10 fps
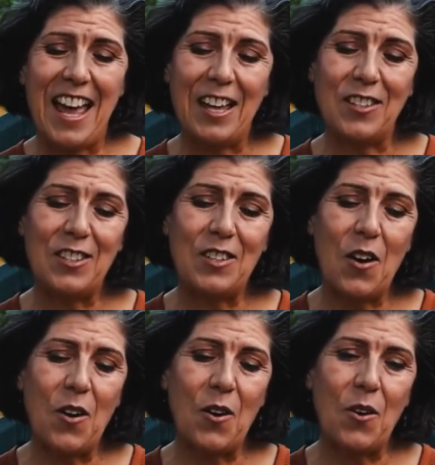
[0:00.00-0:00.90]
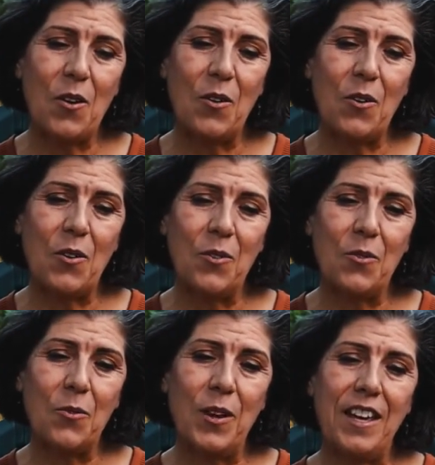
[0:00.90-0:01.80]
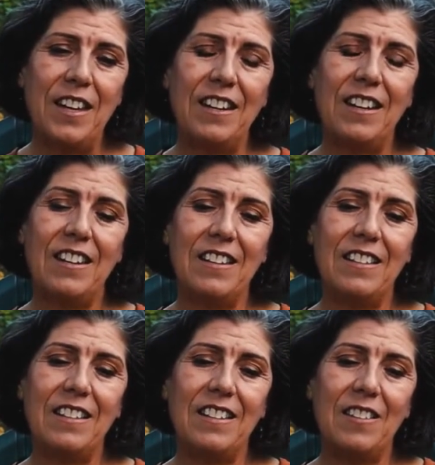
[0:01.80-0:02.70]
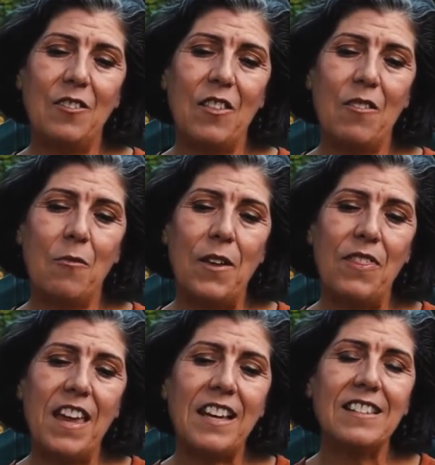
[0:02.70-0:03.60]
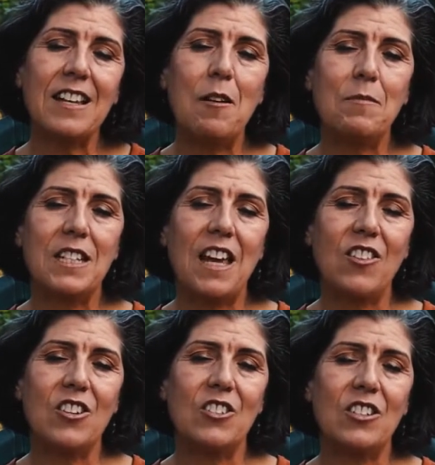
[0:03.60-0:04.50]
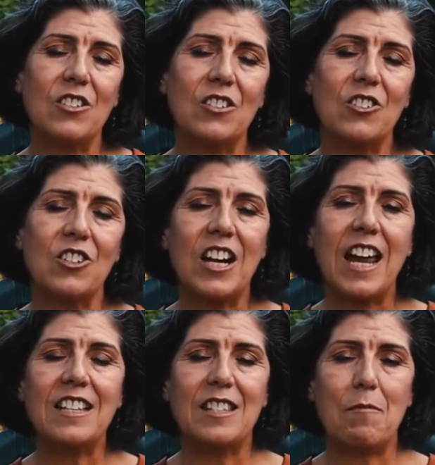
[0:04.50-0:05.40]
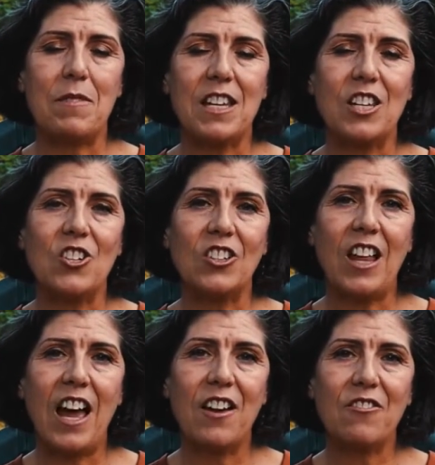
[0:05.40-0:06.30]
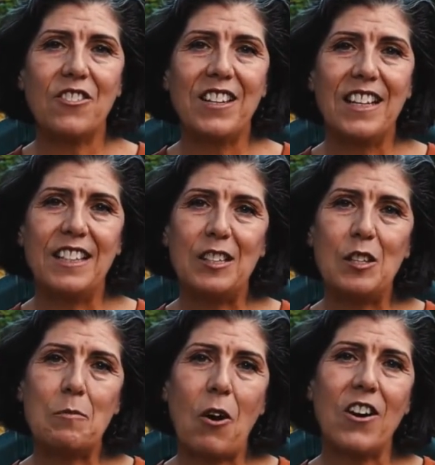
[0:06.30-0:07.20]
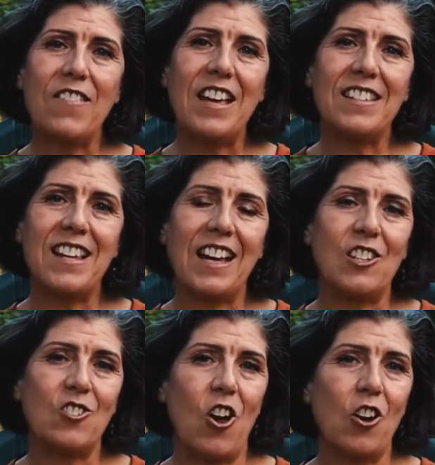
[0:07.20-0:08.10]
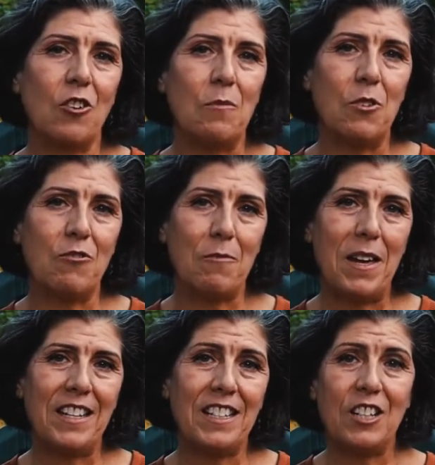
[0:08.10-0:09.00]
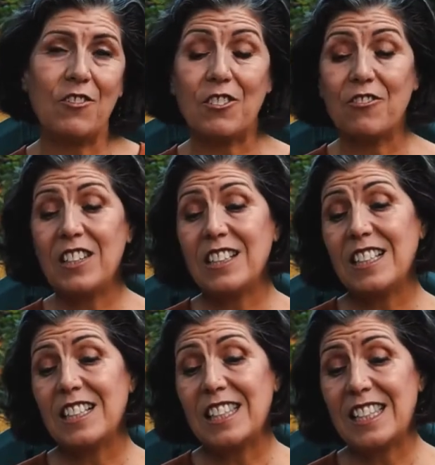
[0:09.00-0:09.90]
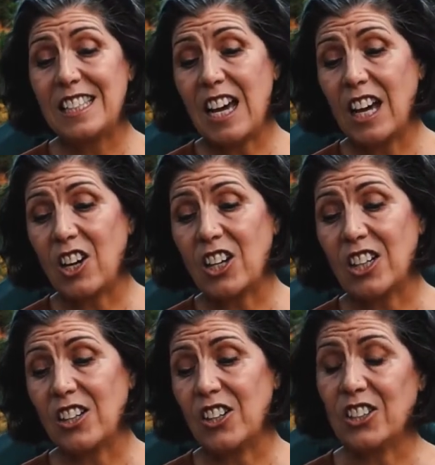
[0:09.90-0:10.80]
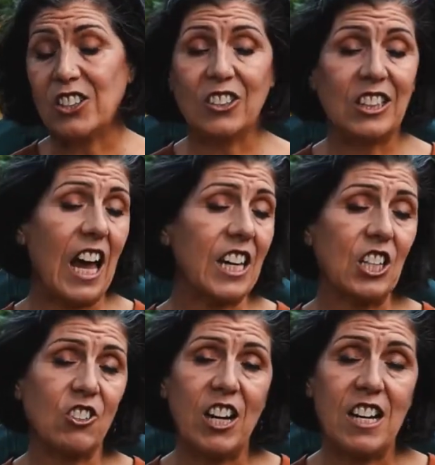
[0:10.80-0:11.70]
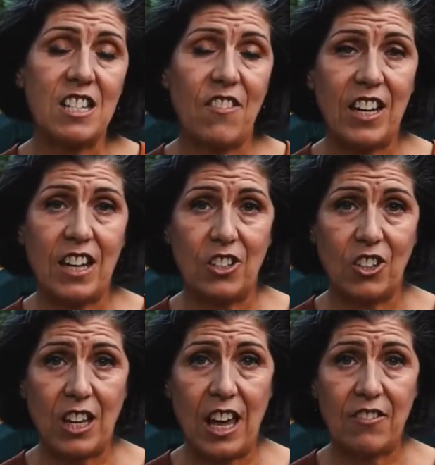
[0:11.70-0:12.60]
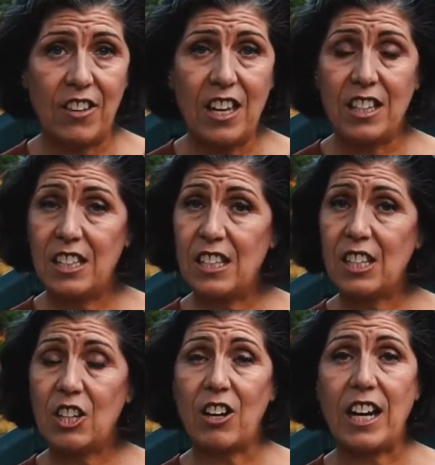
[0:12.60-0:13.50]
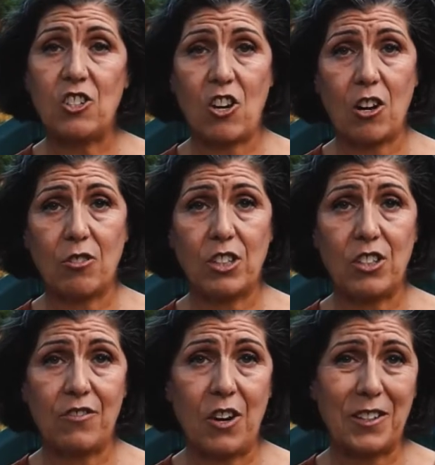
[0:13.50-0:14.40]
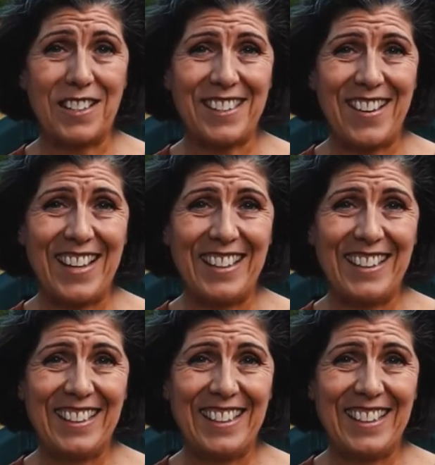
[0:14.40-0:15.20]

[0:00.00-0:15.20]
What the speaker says: And so when things come together to create something in your life, this is part of that second chakra movement. And if you're feeling stuck or you're lacking creativity in your life, this is a great chakra to focus on.